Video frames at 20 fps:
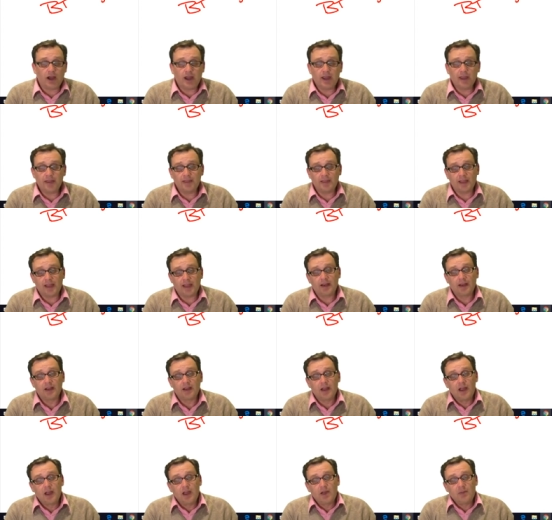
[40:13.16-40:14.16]
can go higher
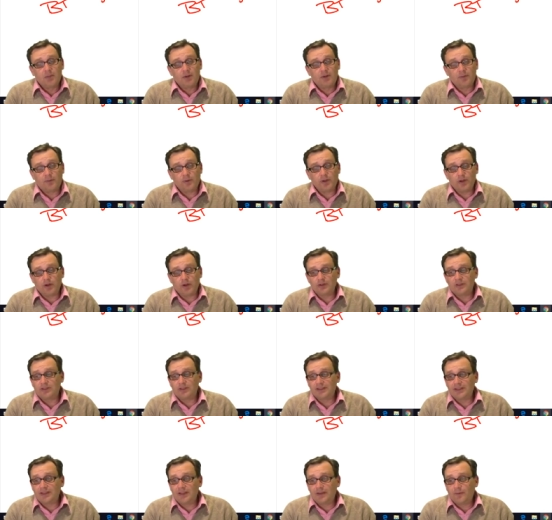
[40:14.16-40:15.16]
than that. But if we
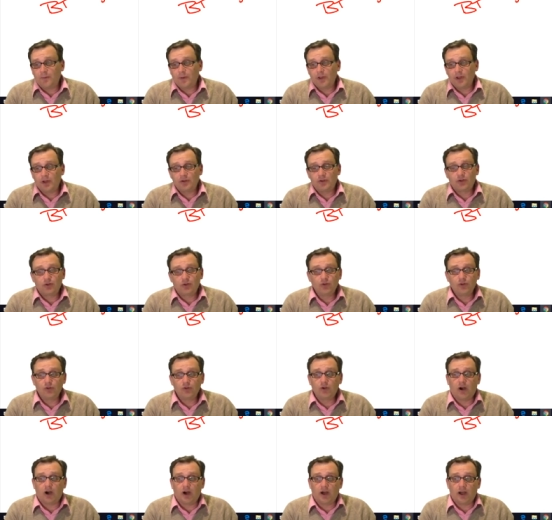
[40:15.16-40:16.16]
go if we go
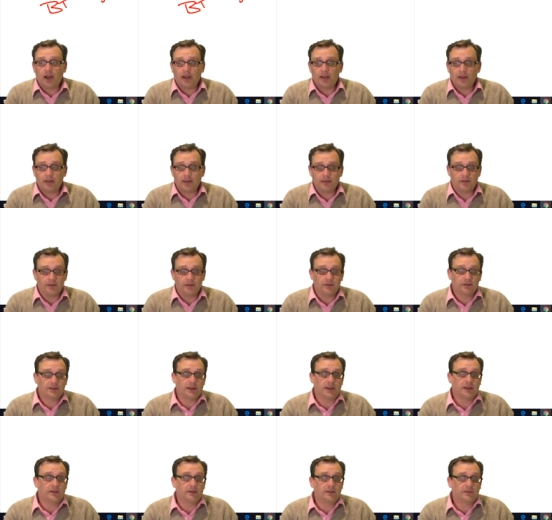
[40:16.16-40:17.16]
too higher
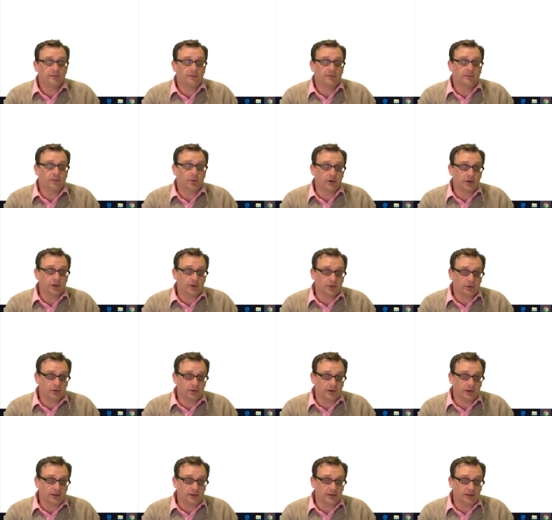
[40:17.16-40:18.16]
than say
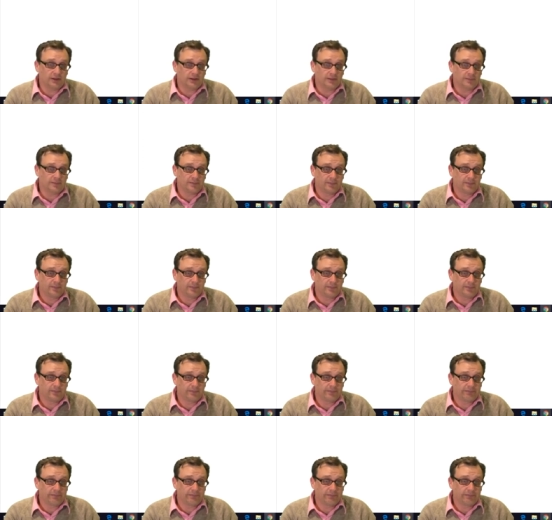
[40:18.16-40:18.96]
40 degrees,